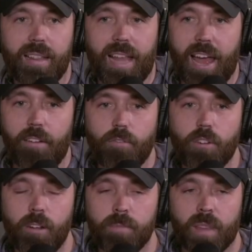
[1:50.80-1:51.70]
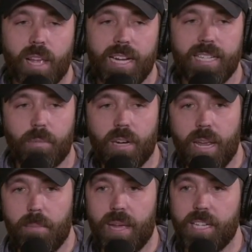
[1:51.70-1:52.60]
left, and he said, I'm going to
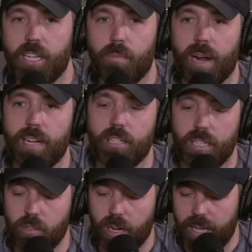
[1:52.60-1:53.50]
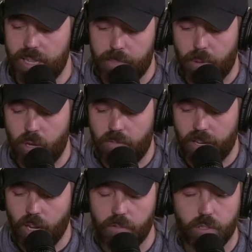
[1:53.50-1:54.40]
hit pitching wedge, and he's trying to hit this
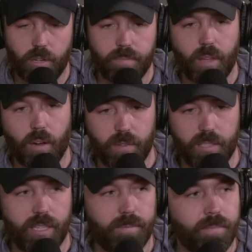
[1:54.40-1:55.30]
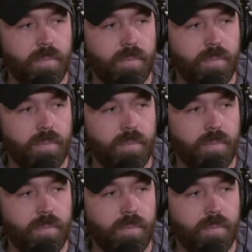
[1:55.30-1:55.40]
perfect golf shot, obviously.